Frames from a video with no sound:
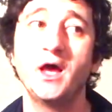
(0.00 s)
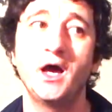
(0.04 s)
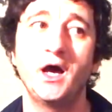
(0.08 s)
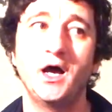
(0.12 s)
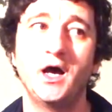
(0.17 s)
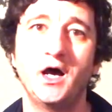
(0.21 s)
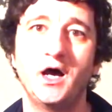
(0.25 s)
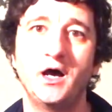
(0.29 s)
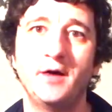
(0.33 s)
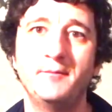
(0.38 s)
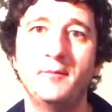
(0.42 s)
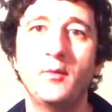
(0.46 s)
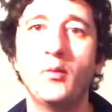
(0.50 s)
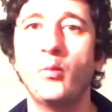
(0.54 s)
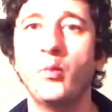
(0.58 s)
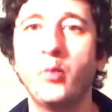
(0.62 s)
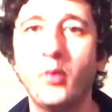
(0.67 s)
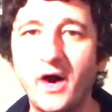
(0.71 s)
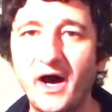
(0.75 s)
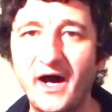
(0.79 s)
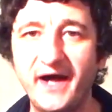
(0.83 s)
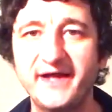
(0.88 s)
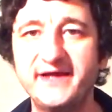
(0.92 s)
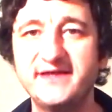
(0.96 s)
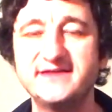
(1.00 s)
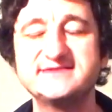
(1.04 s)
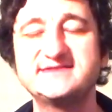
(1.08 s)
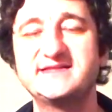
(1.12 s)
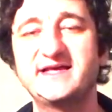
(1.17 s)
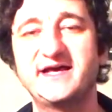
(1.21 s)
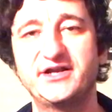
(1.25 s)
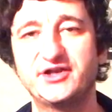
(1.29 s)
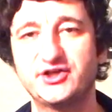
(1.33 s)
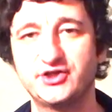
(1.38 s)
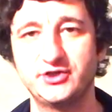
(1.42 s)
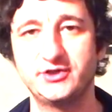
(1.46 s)
Why is
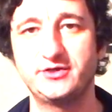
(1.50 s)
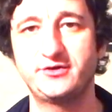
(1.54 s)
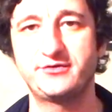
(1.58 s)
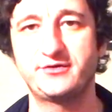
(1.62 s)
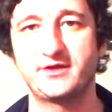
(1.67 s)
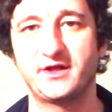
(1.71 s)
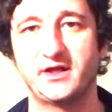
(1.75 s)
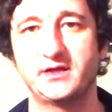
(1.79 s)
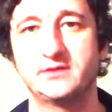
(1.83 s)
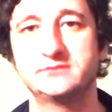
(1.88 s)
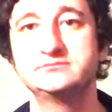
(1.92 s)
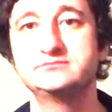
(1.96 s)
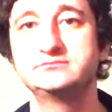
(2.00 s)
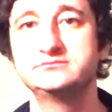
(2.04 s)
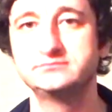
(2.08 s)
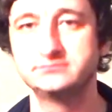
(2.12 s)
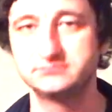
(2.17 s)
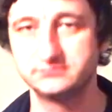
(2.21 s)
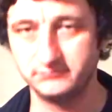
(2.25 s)
that a good thing?